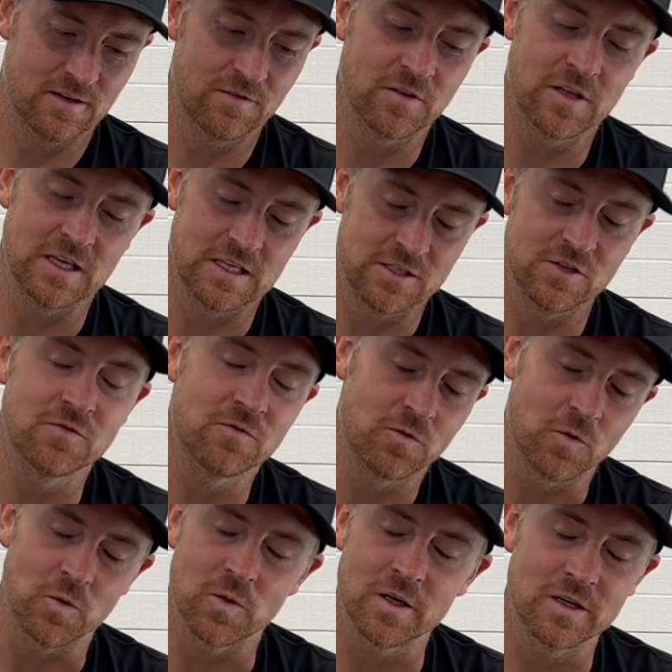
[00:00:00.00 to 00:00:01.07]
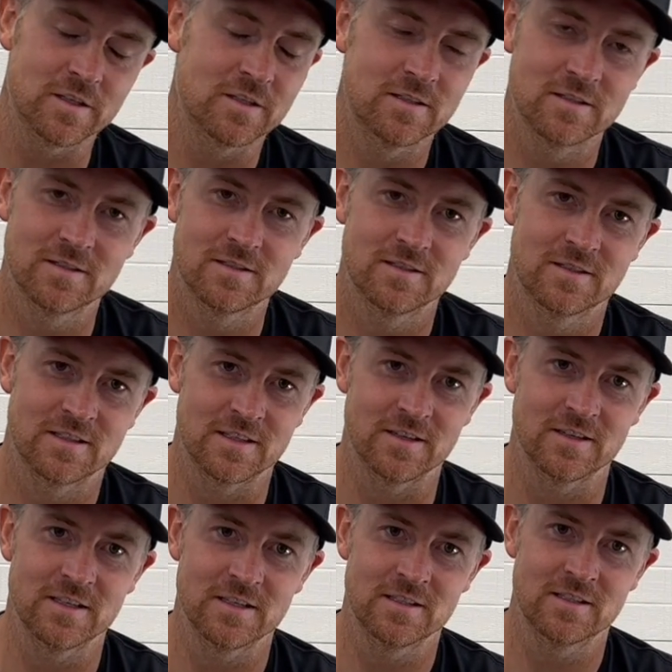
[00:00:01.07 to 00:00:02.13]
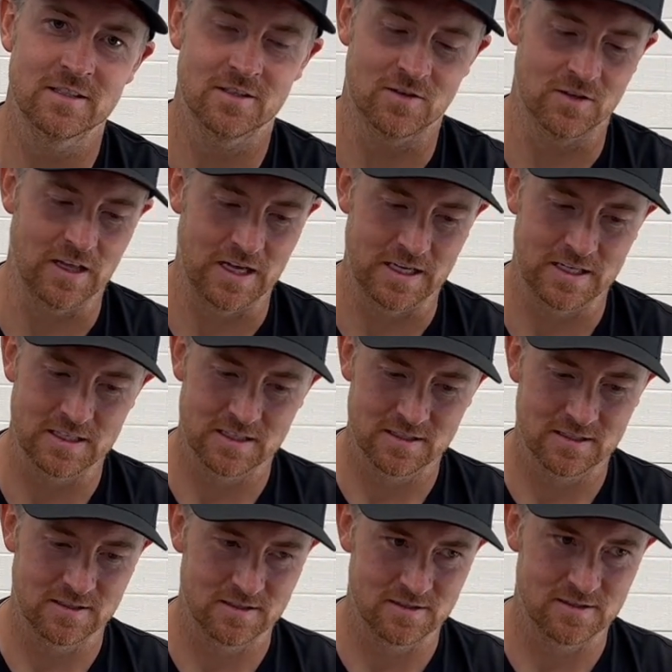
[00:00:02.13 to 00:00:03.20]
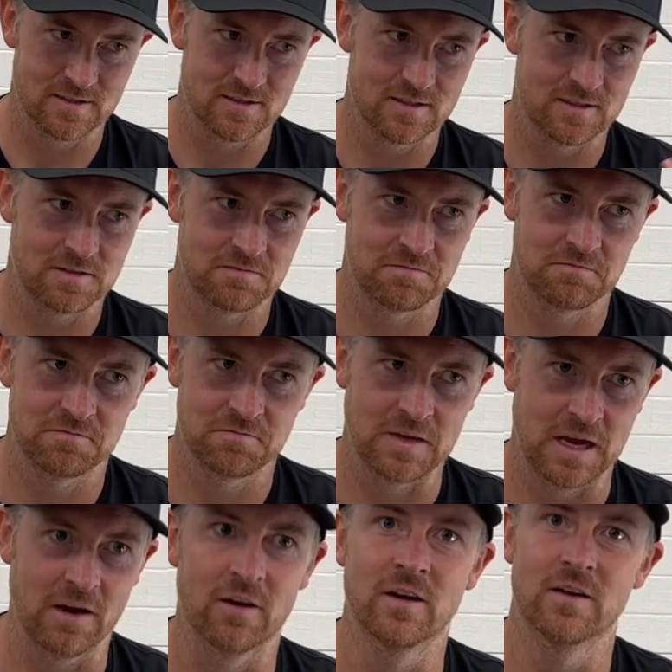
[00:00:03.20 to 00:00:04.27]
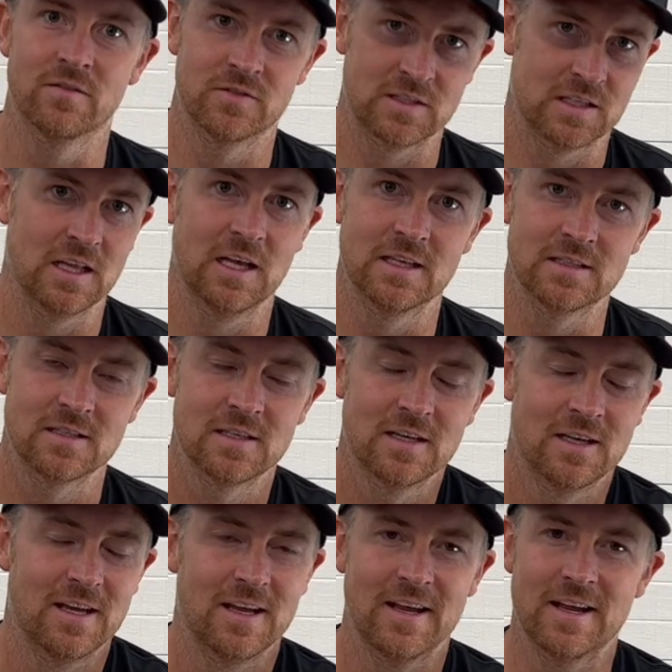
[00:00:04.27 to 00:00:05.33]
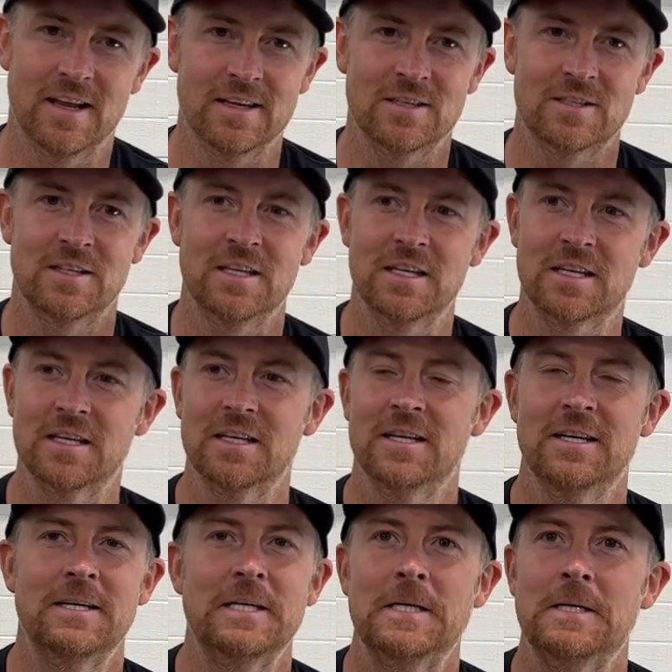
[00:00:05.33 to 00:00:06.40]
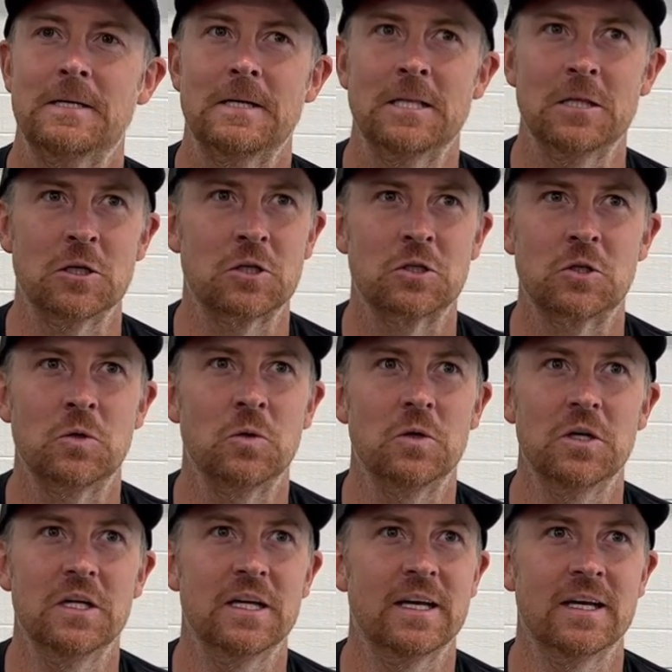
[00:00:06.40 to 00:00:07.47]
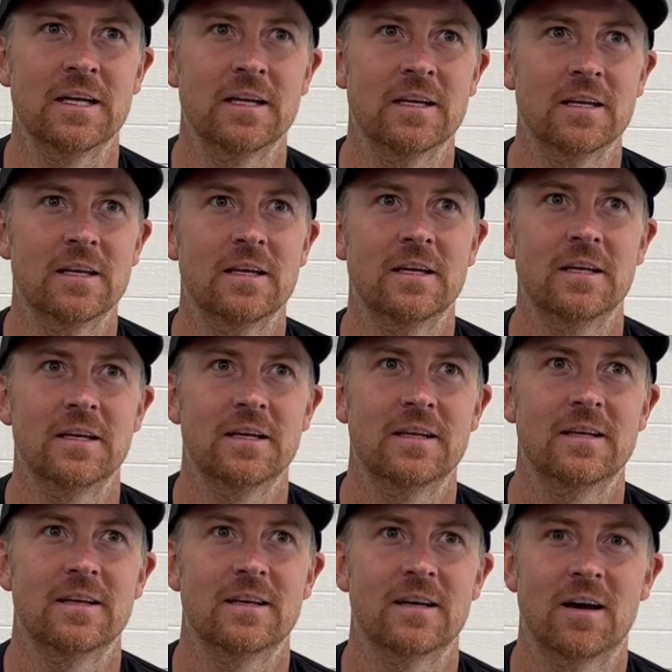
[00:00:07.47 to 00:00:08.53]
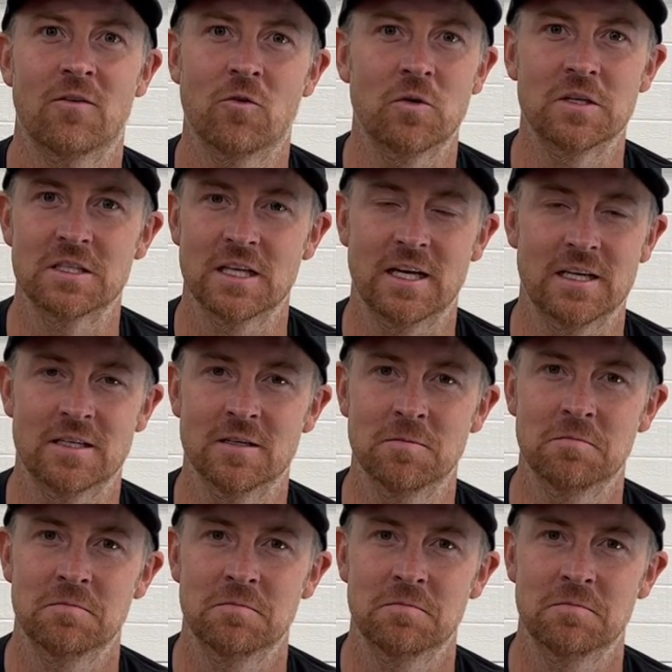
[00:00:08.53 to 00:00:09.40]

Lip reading: engine forward series, or like era of sleds. And I just think it looks cool, and I've always liked them.